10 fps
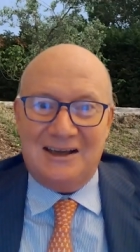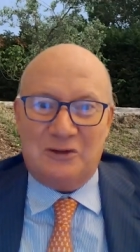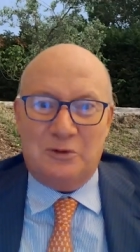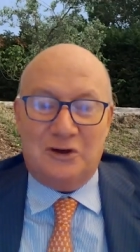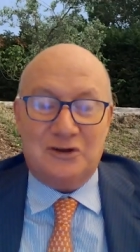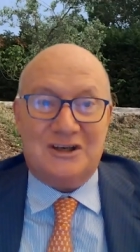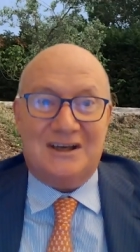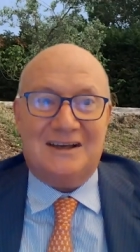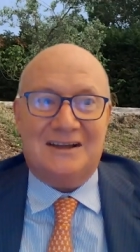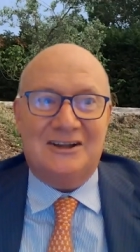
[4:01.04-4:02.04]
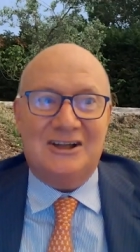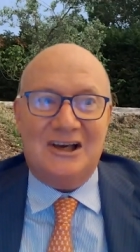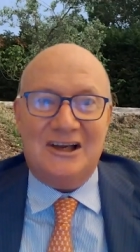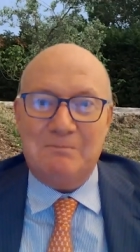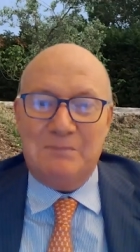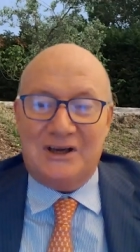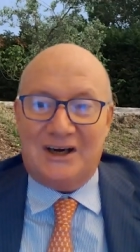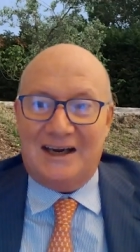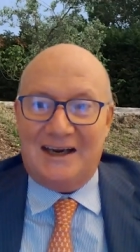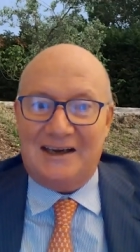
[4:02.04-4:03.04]
It was a
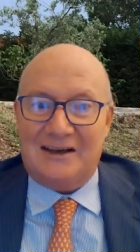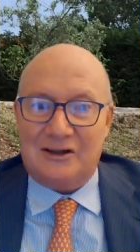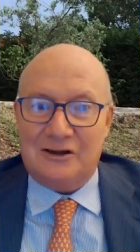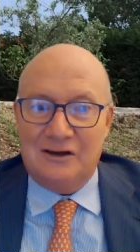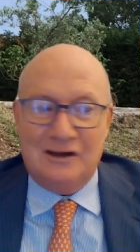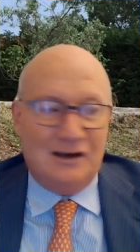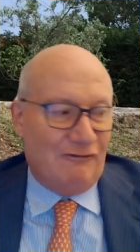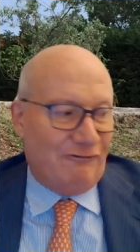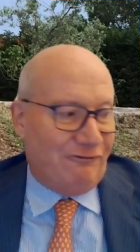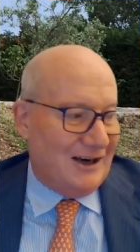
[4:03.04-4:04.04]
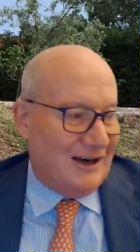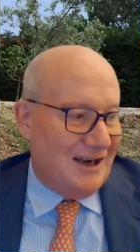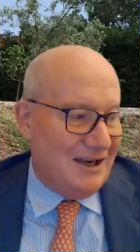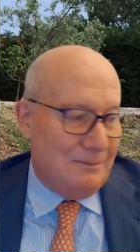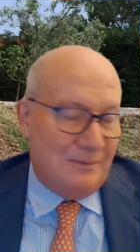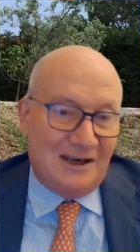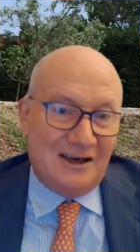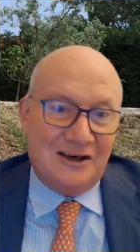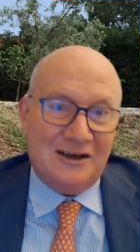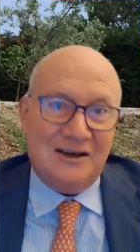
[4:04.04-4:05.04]
deliberate
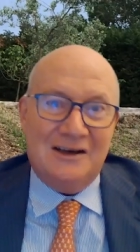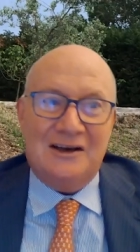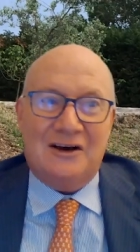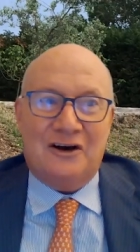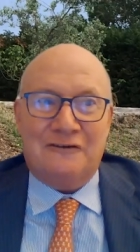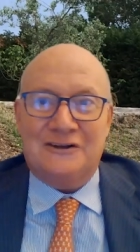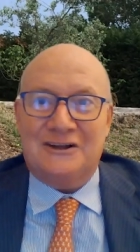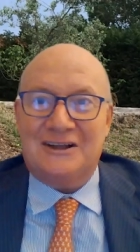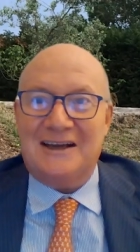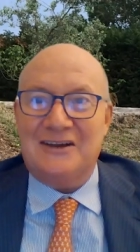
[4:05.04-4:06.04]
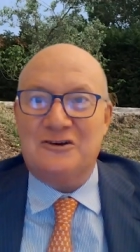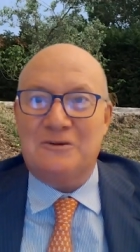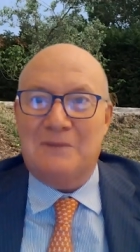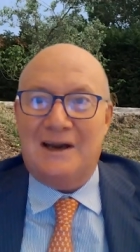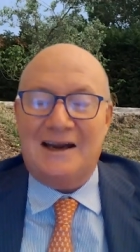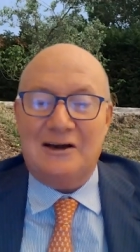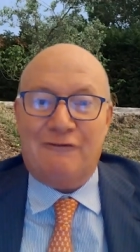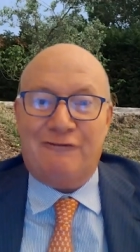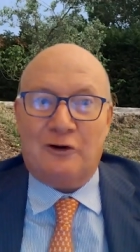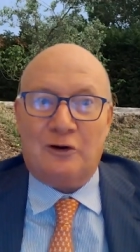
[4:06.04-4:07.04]
framing of Tai Ji
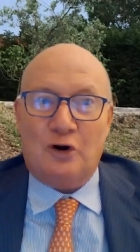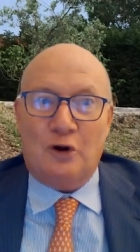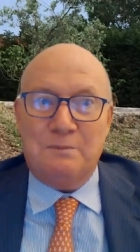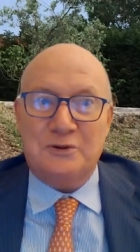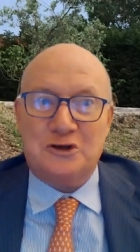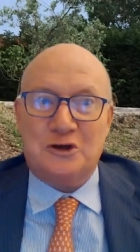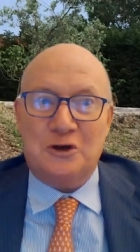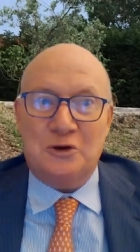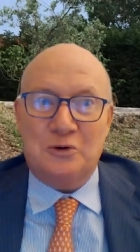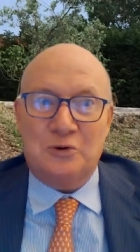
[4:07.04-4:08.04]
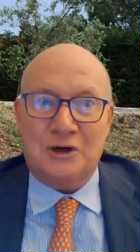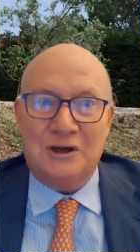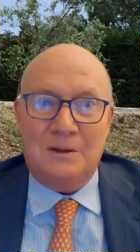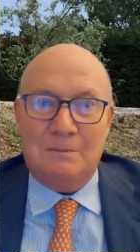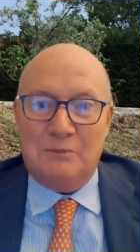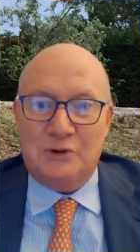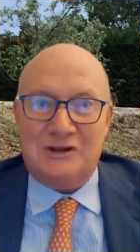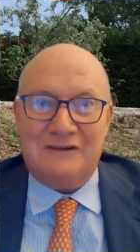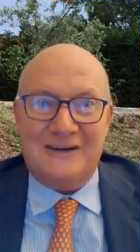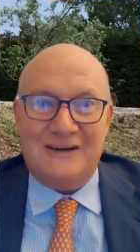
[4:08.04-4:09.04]
Men for obscure
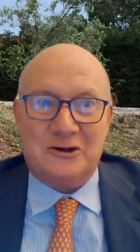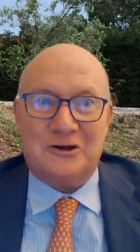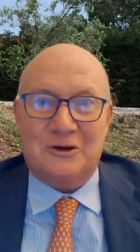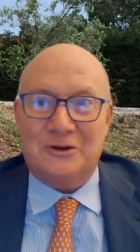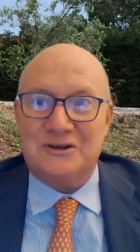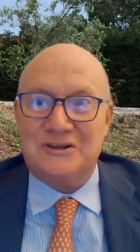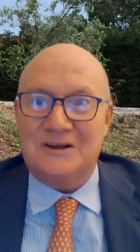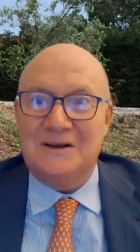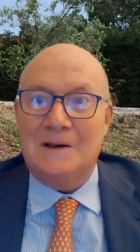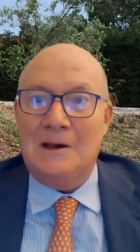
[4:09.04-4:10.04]
motivations